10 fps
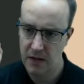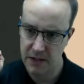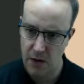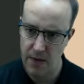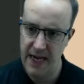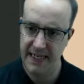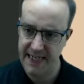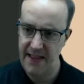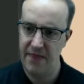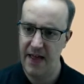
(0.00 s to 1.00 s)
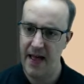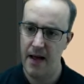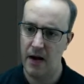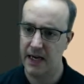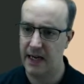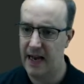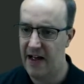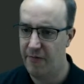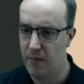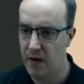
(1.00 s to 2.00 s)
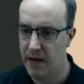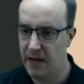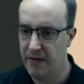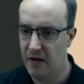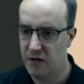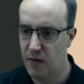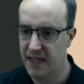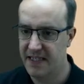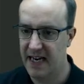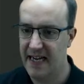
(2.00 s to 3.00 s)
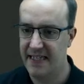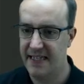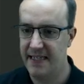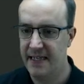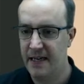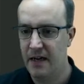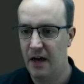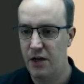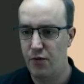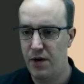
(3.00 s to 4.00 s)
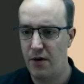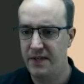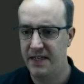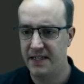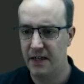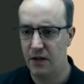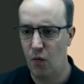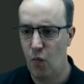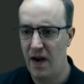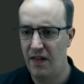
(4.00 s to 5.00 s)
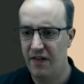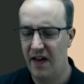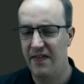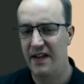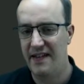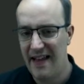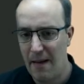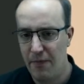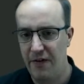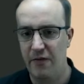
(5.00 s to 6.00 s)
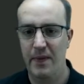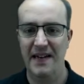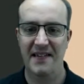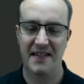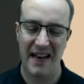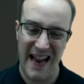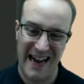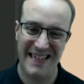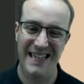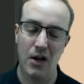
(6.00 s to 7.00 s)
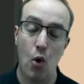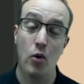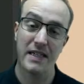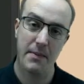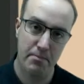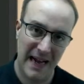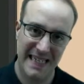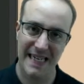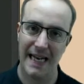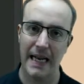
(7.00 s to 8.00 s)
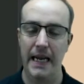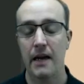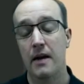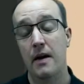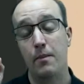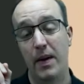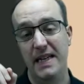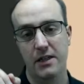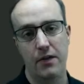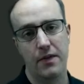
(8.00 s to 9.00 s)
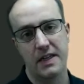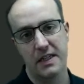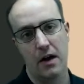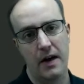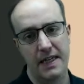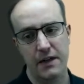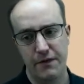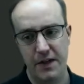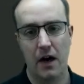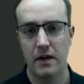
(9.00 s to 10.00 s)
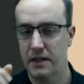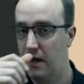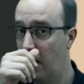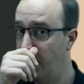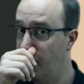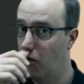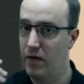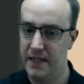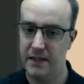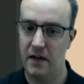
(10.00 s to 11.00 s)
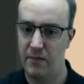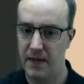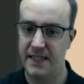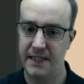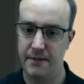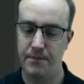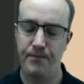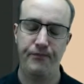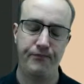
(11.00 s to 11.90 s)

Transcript: So it's in there, I can have my ductwork selected, and you'll notice that the width and the depth has been selected automatically based on the size of duct that I've drawn inside of my system.